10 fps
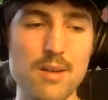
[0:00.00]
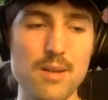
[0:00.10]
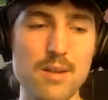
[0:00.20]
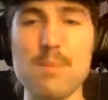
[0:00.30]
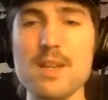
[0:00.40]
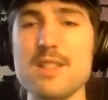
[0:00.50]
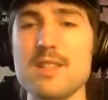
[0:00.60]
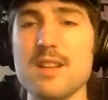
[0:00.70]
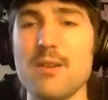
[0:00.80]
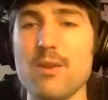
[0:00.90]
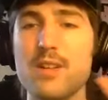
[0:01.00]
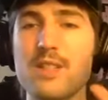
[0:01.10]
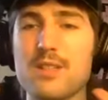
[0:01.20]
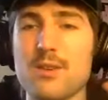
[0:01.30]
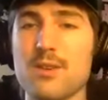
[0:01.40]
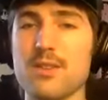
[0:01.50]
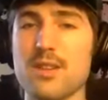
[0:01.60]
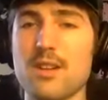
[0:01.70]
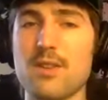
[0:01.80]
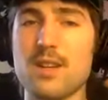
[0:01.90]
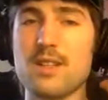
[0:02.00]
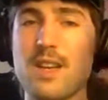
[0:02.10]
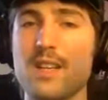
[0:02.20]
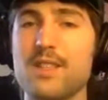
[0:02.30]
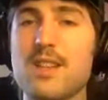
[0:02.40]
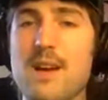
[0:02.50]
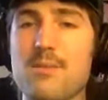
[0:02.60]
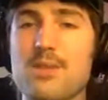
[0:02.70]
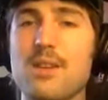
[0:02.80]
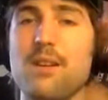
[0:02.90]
But I basically see like writing a song as like if I can take a snapshot,